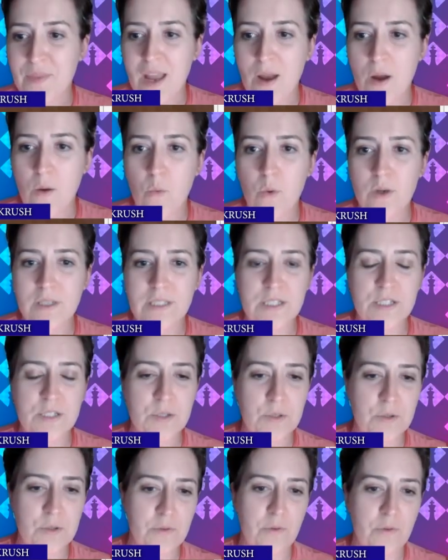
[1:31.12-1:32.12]
What to
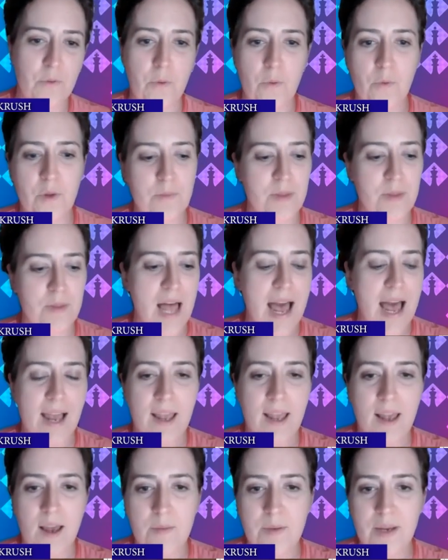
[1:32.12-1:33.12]
do with Black?
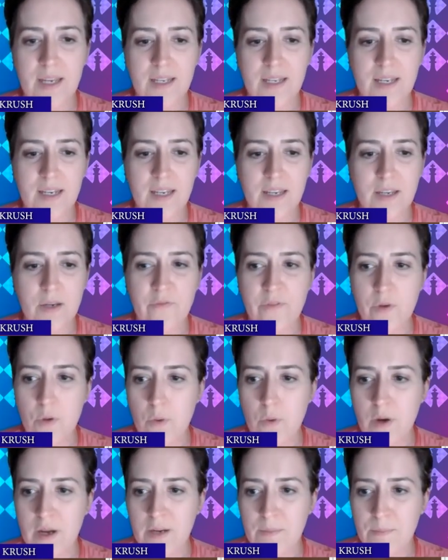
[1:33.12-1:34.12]
I mean, if you
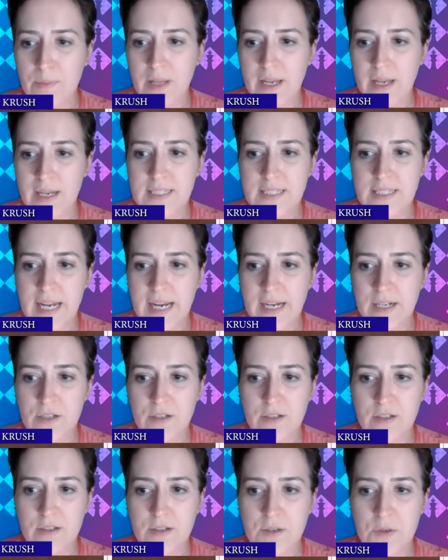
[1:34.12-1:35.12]
want to play a
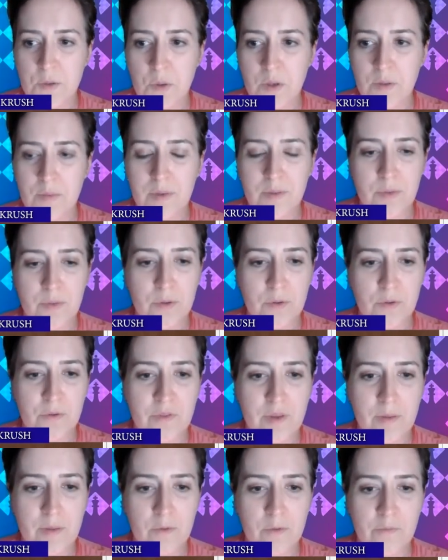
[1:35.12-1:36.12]
standard normal move,
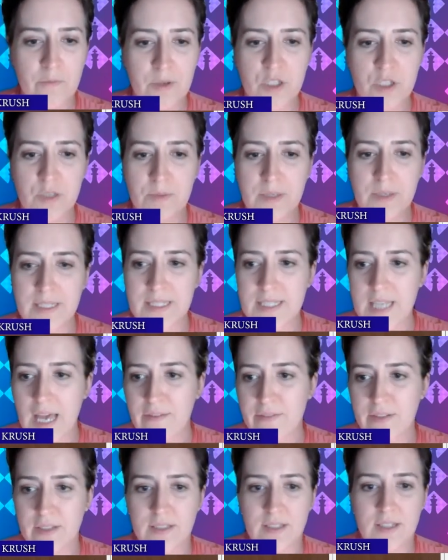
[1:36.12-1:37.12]
the move Bishop E7
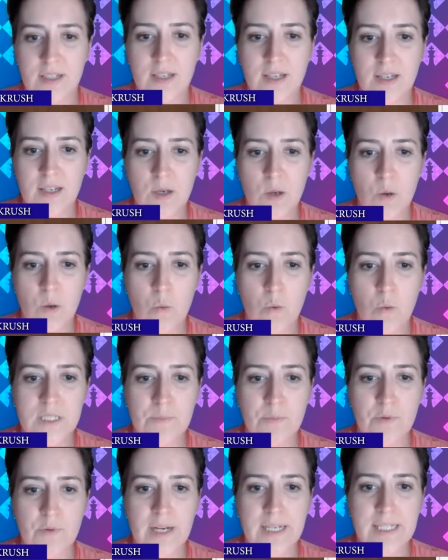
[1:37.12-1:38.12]
will
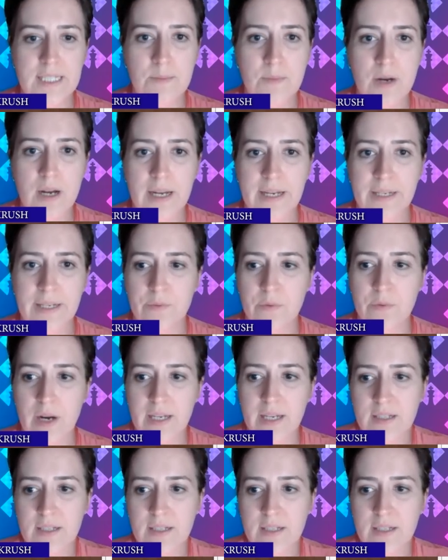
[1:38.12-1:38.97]
spring to mind, right?